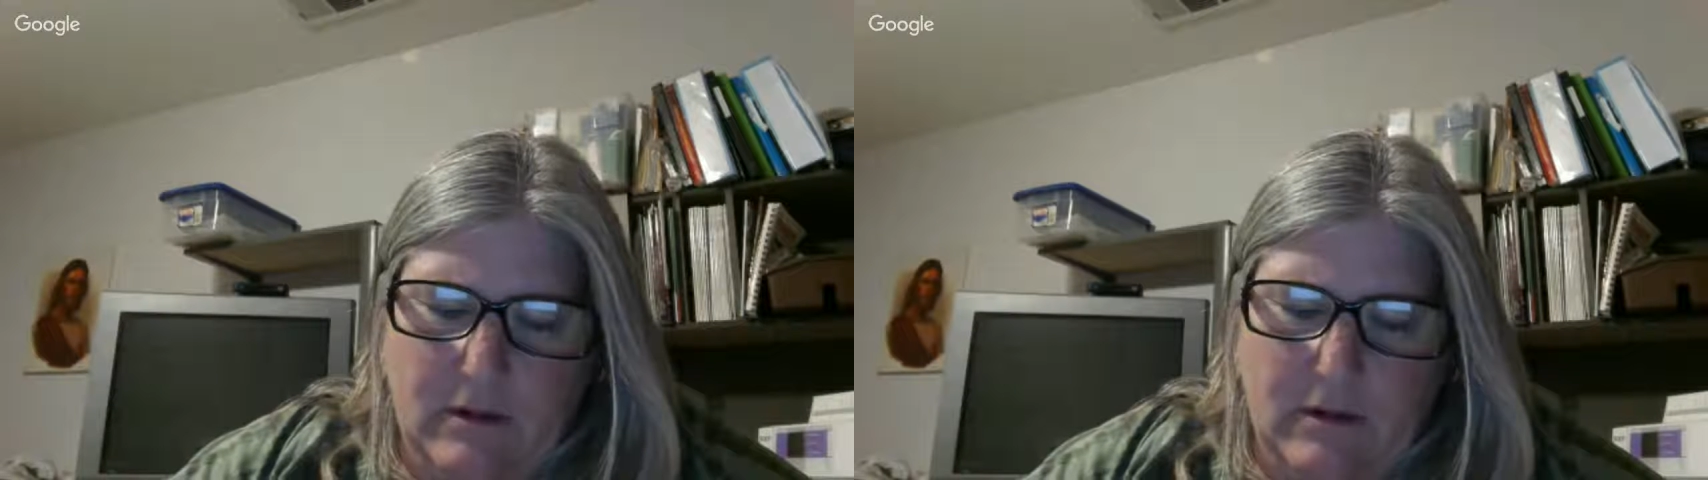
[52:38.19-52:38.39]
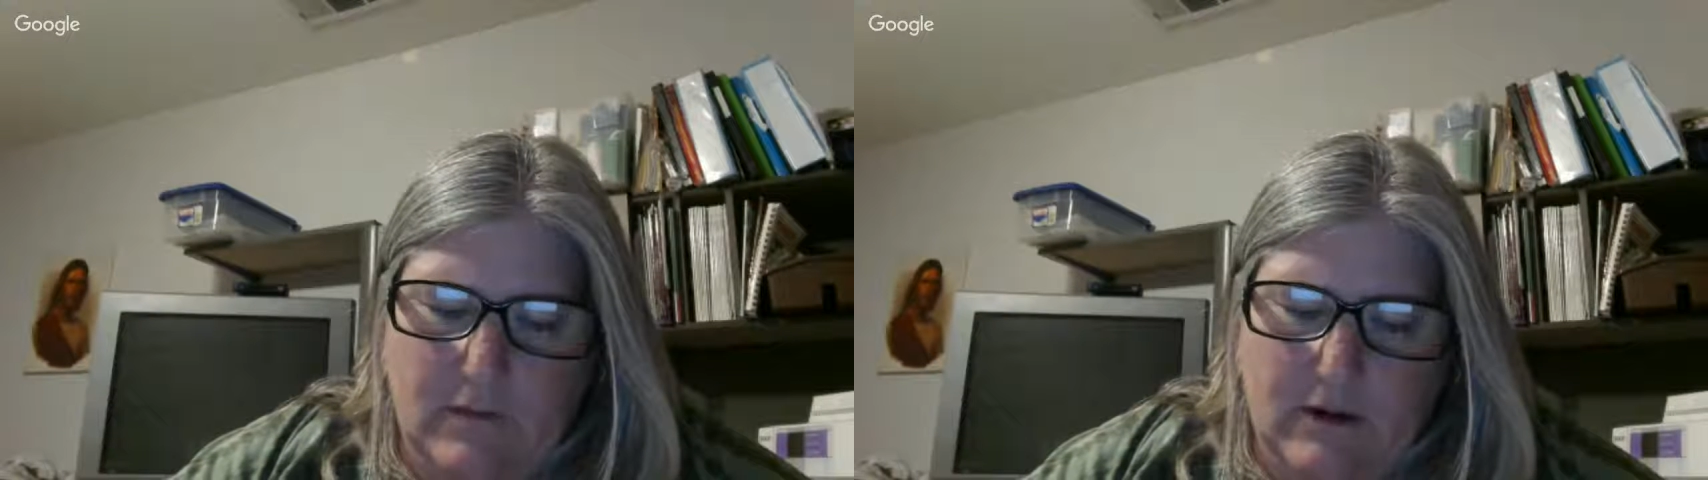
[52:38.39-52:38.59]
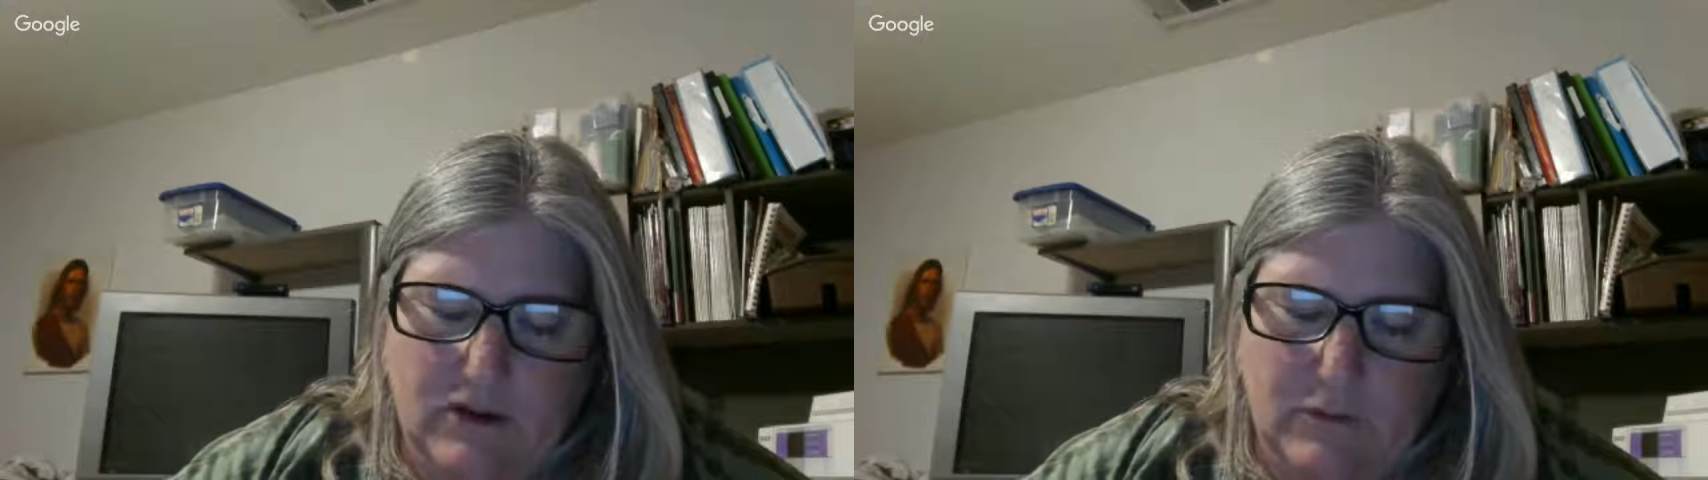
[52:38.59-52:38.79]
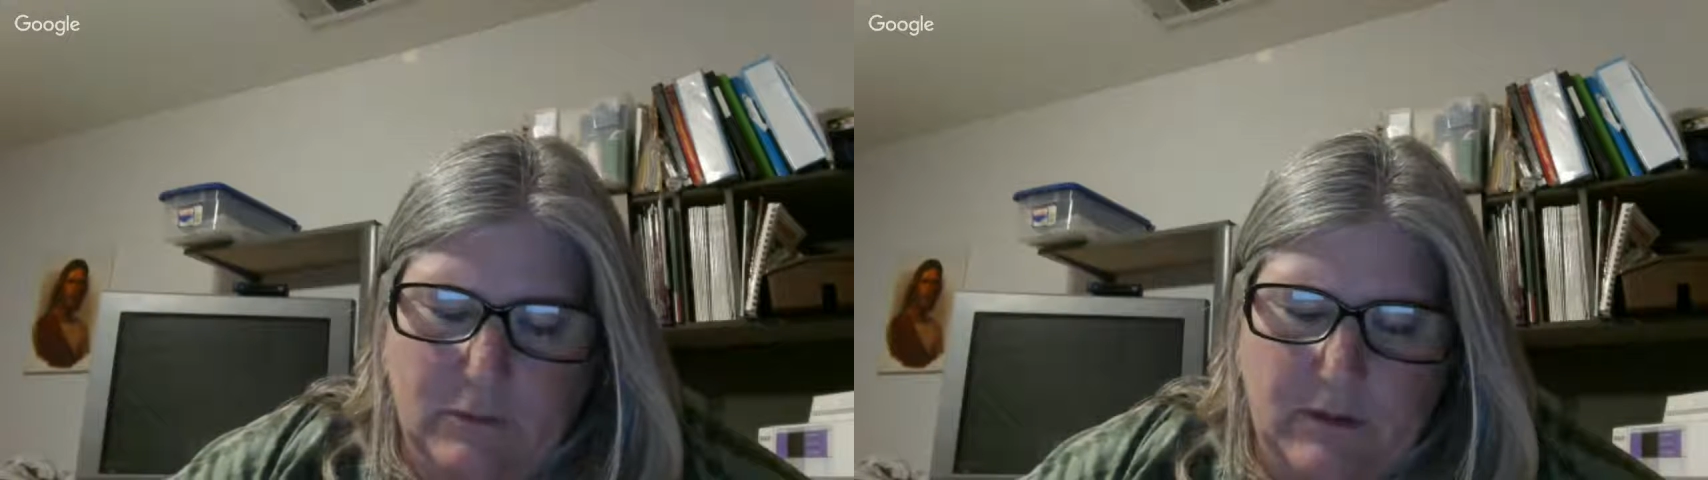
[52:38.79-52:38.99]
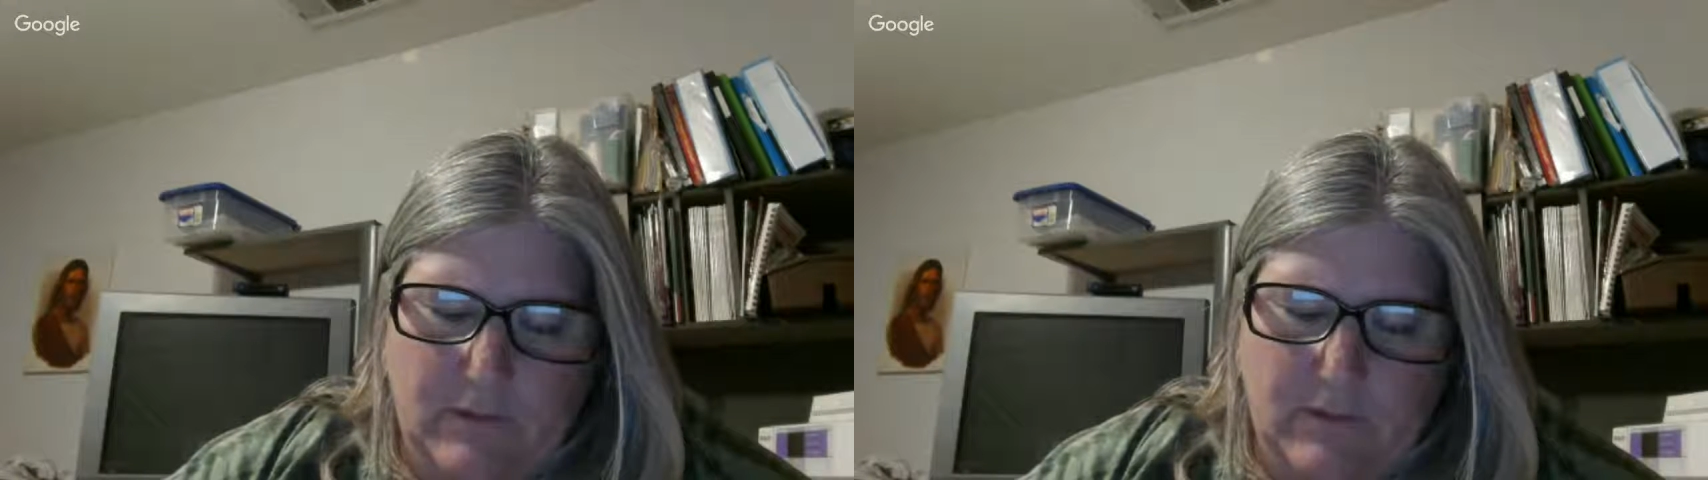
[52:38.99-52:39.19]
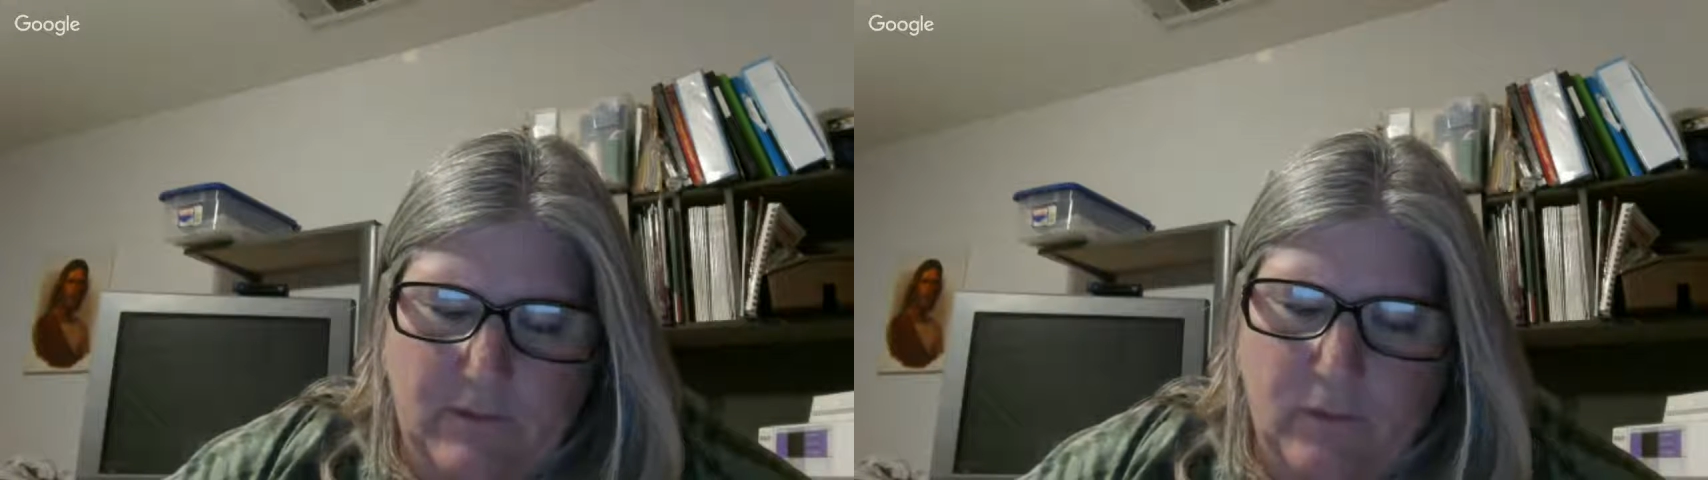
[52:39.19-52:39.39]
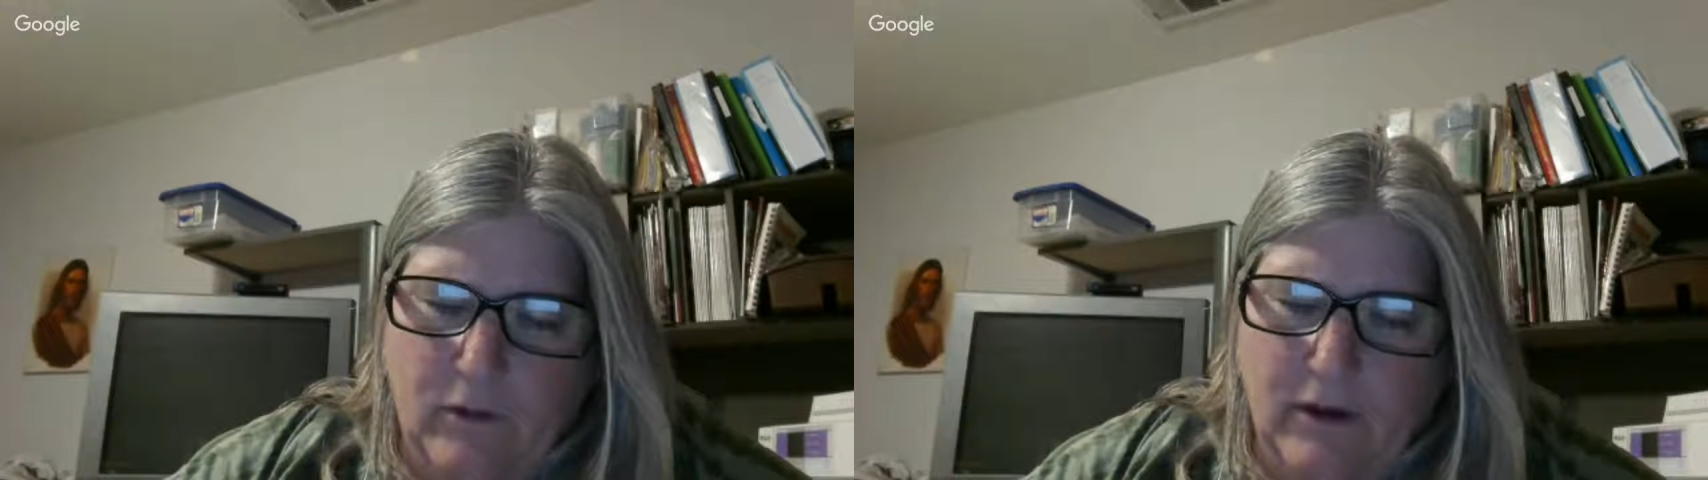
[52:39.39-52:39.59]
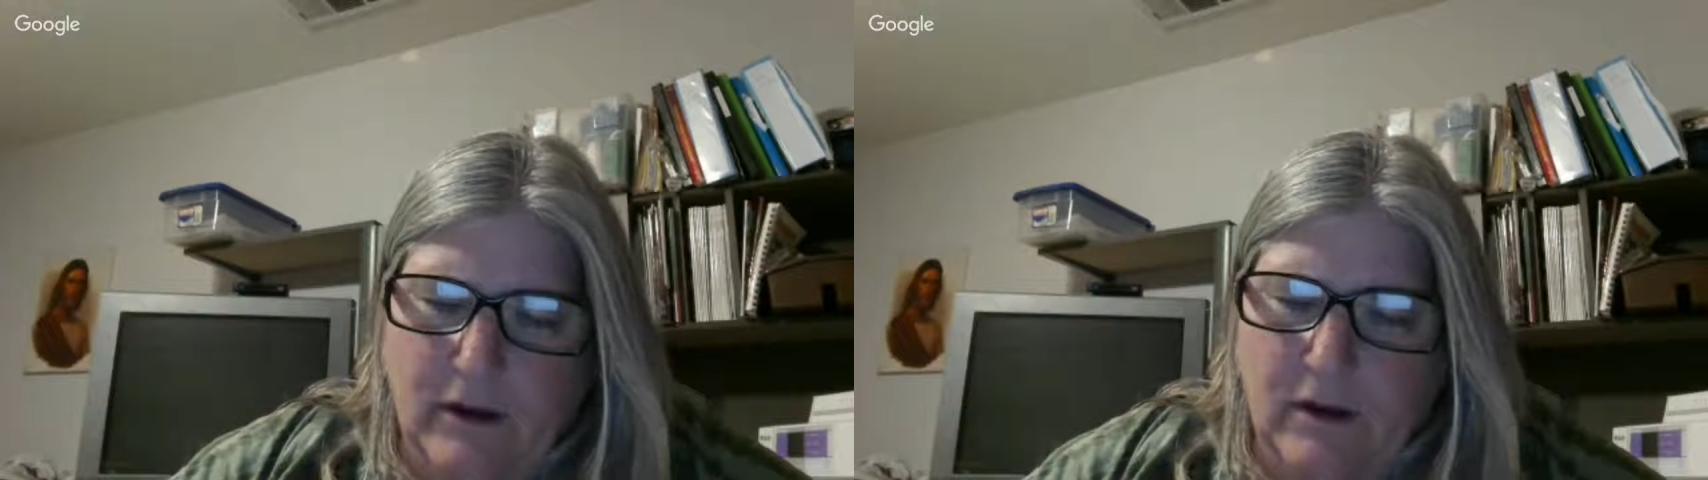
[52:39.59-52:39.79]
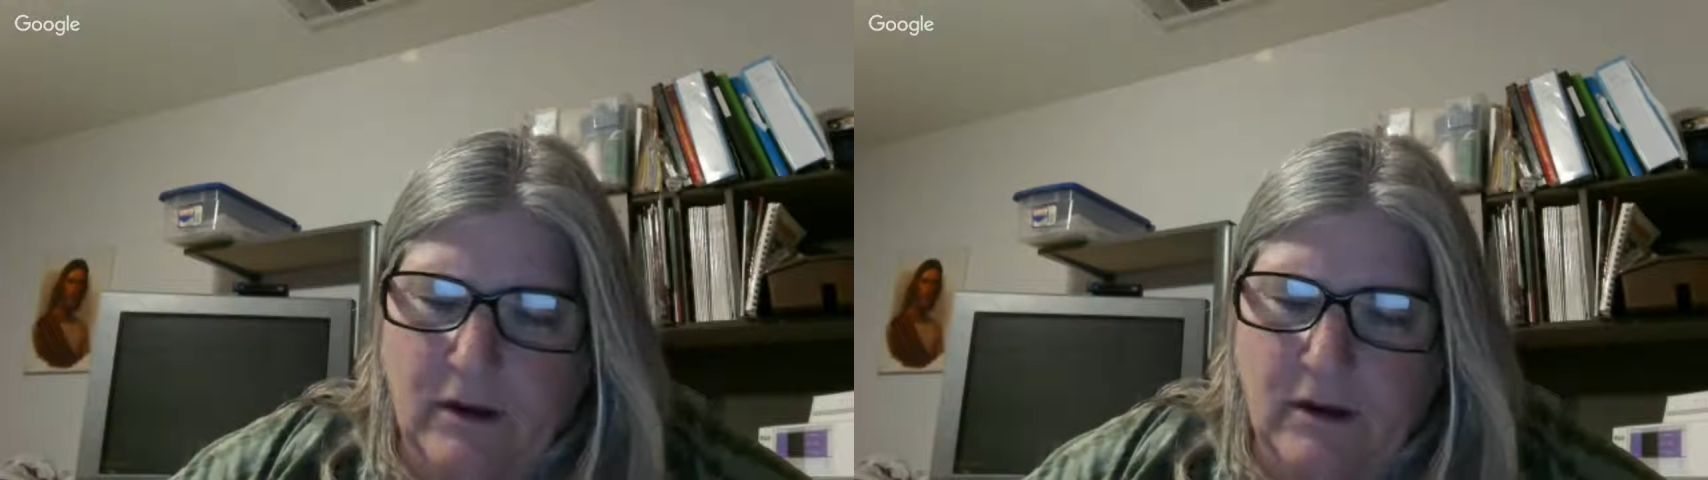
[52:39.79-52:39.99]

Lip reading: deviation would be 40